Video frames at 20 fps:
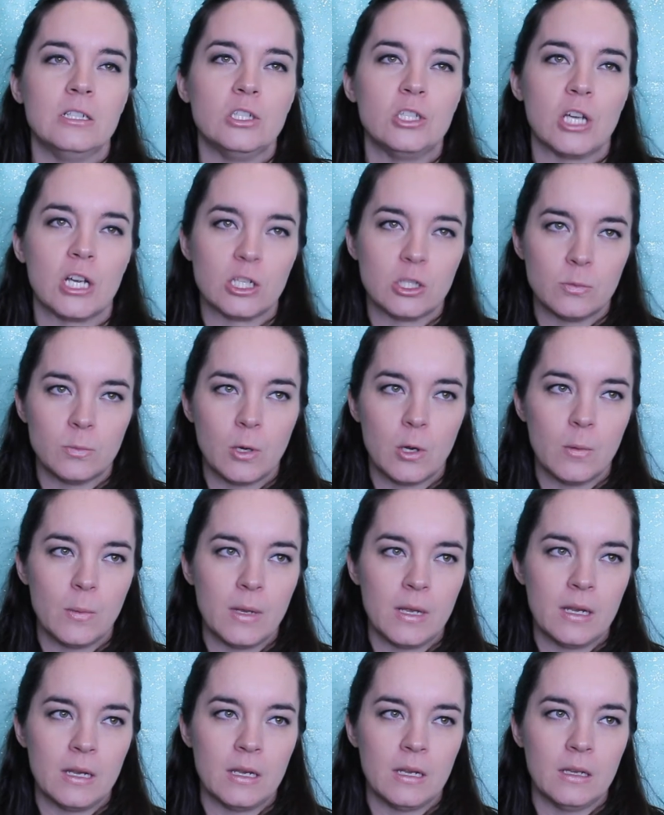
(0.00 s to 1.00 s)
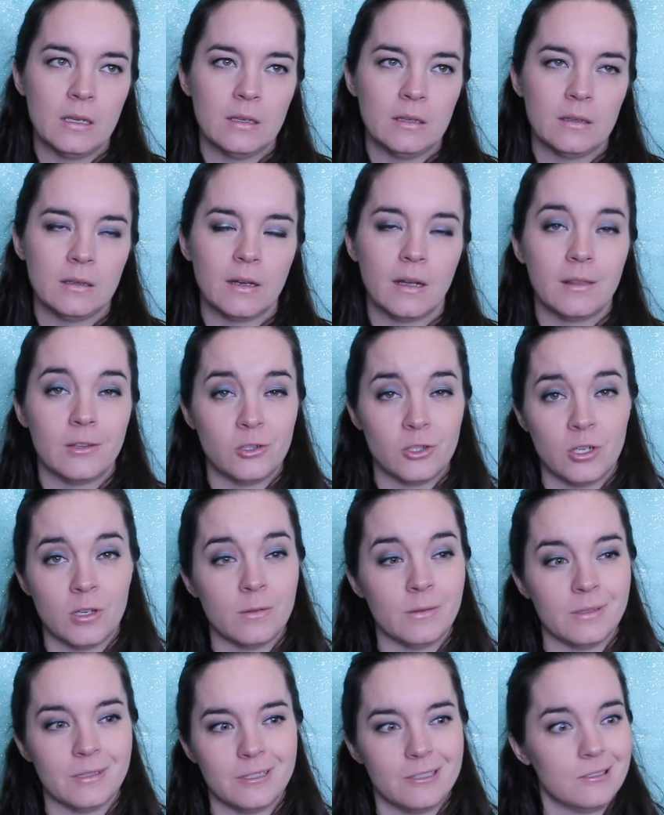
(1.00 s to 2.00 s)
Josh Bowman on the show
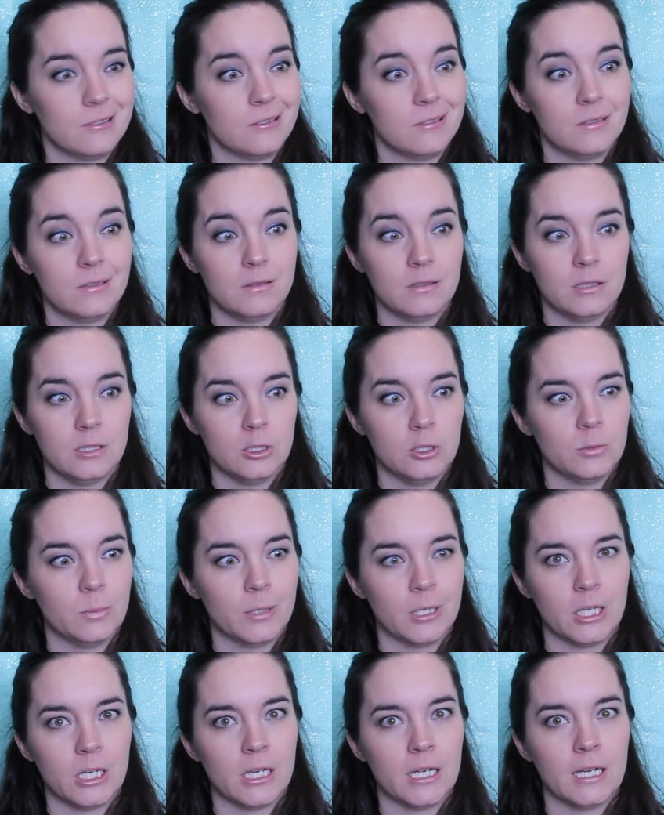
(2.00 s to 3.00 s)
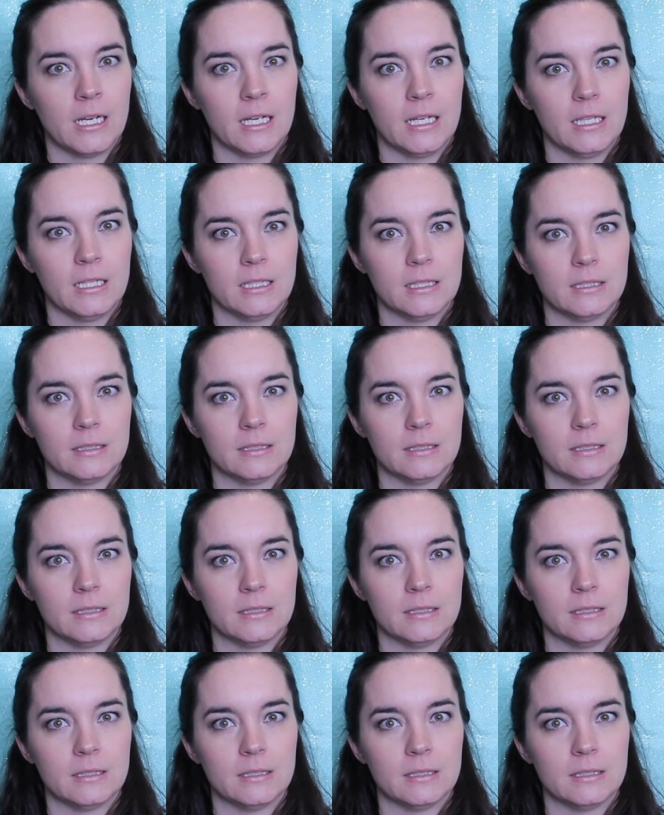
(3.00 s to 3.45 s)
is just super hot.